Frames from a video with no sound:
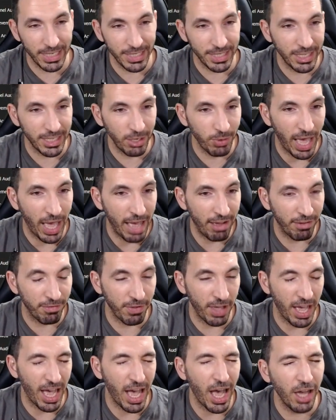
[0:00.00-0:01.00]
Let's say we
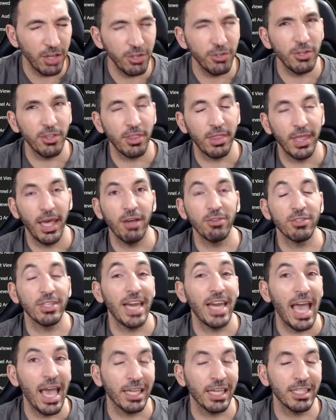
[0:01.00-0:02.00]
have
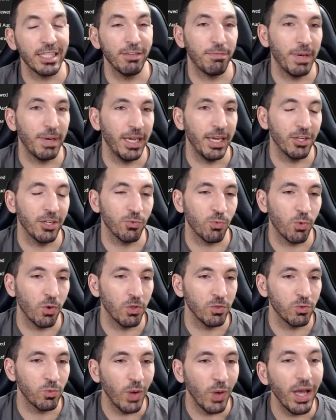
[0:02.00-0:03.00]
100,000 active players
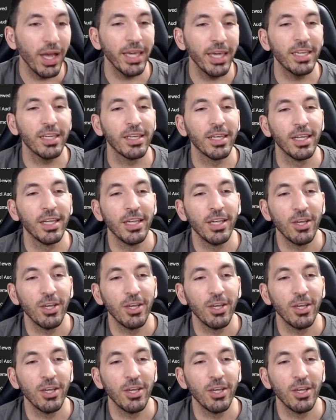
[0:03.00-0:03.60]
worldwide